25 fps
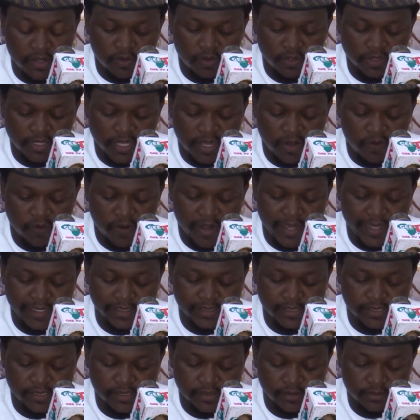
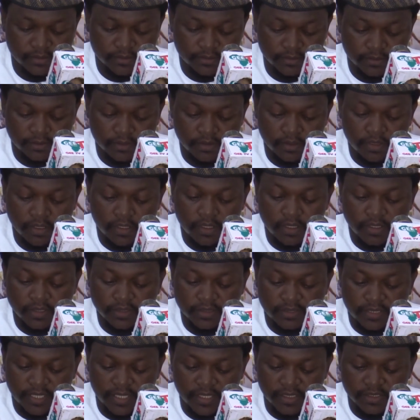Otherwise,
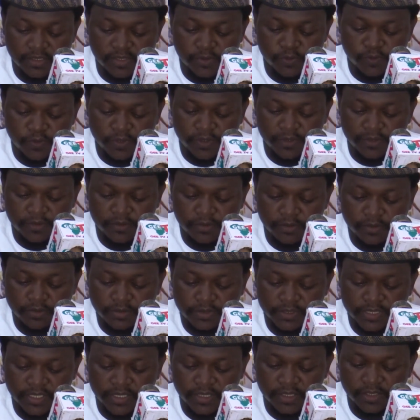things
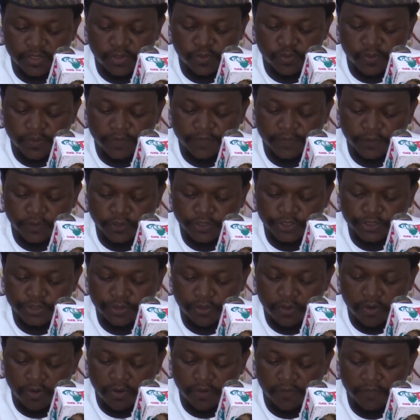will for
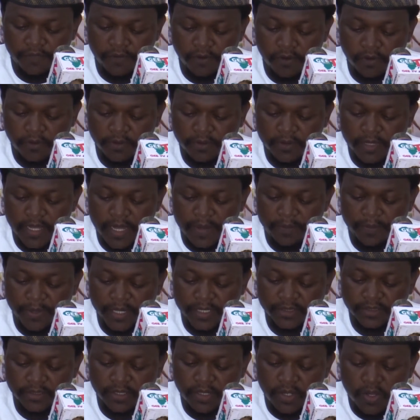sure fall
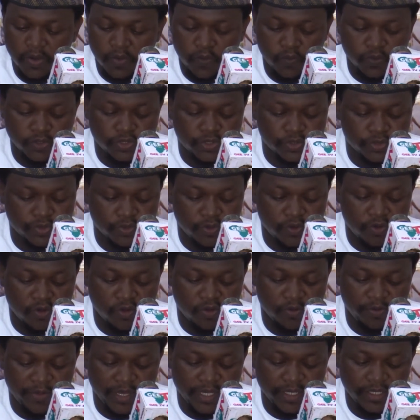apart, with
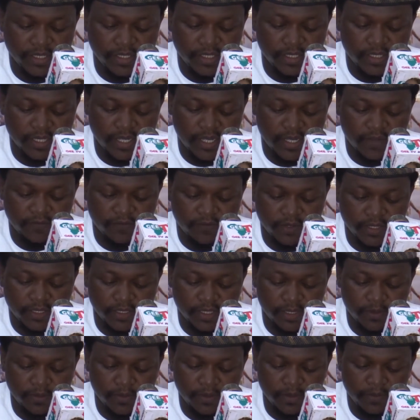so many
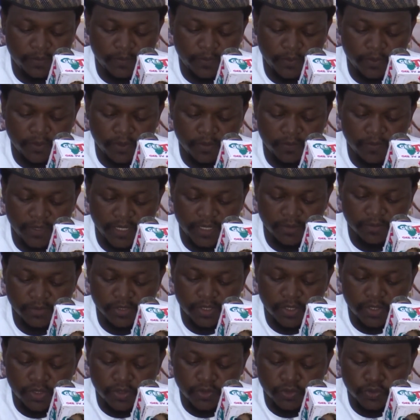avoidable problems
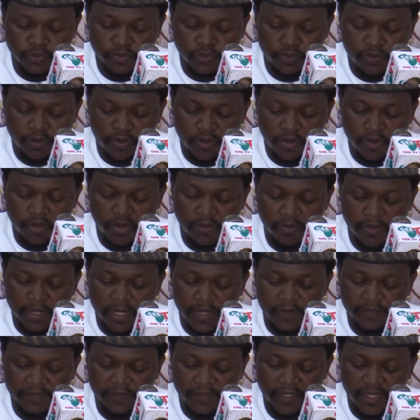to come
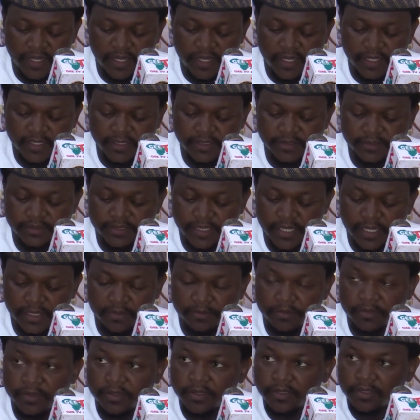after in time.